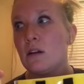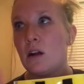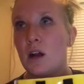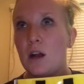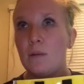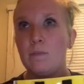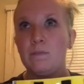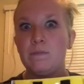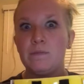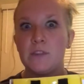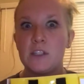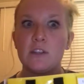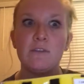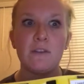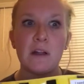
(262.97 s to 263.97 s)

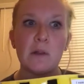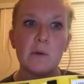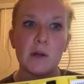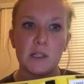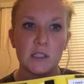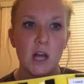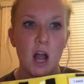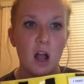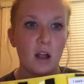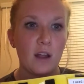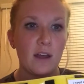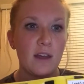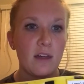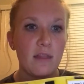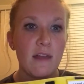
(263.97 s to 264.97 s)
to follow
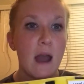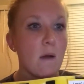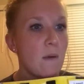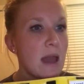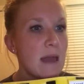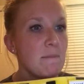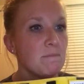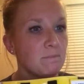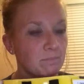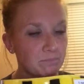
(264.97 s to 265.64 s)
along that way.